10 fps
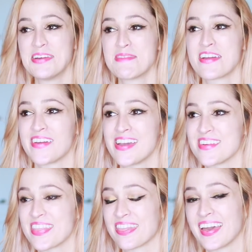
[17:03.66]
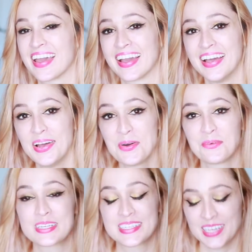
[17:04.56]
And my favorite thing
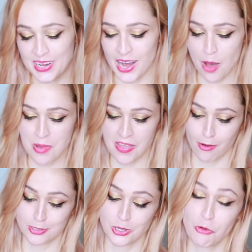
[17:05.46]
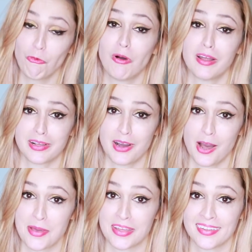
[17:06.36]
was the comment. There was only one
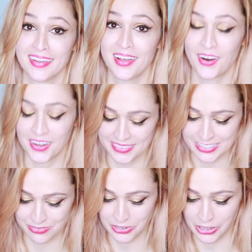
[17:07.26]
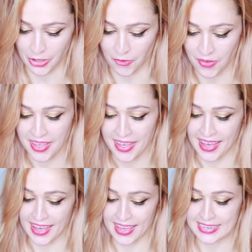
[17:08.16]
comment on this video,
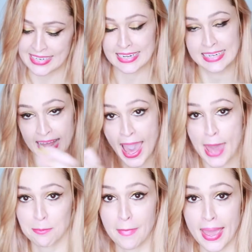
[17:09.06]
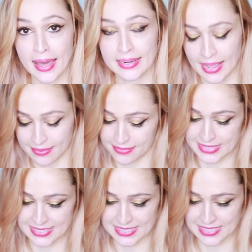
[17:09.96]
and Dad Man had
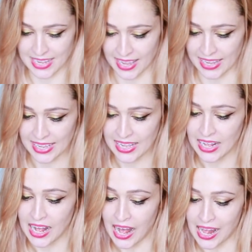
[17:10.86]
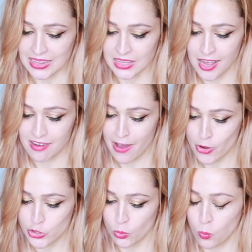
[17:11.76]
this to say: I love
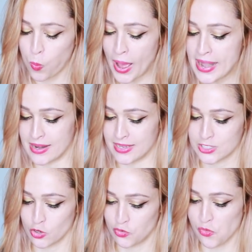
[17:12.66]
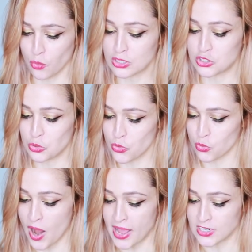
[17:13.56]
how your whiteness affords you the
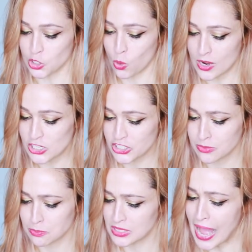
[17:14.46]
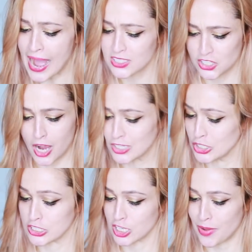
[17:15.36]
right to question black
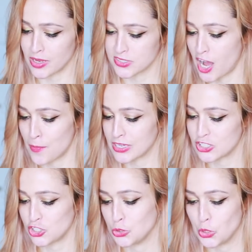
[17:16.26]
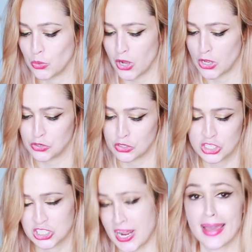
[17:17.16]
doctors about topics you don't
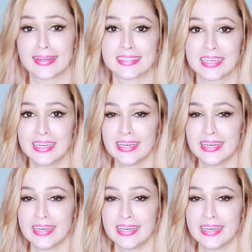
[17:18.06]
understand.